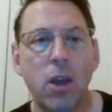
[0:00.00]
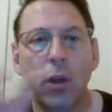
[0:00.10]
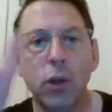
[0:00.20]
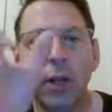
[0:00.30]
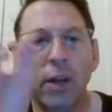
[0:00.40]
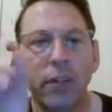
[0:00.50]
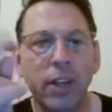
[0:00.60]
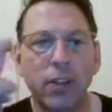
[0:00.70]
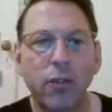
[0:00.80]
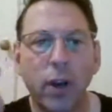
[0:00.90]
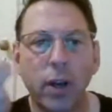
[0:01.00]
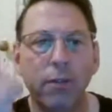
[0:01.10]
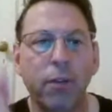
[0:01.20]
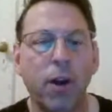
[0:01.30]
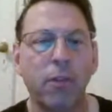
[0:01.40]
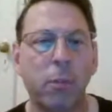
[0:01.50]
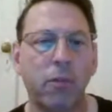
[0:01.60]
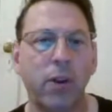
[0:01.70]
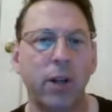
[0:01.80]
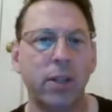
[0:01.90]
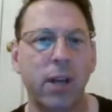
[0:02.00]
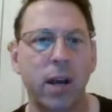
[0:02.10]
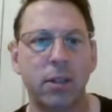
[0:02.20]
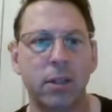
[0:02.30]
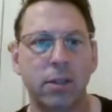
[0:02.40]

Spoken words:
You're never this fucking far from a fucking doctor.